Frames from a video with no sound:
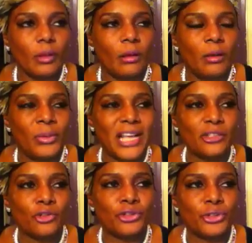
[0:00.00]
what I
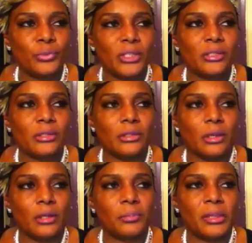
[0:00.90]
chose to do was
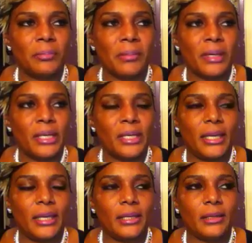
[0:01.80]
get my money
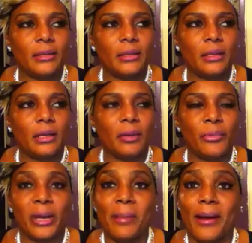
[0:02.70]
and
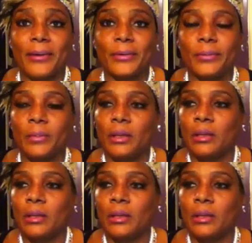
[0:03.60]
upgrade my home.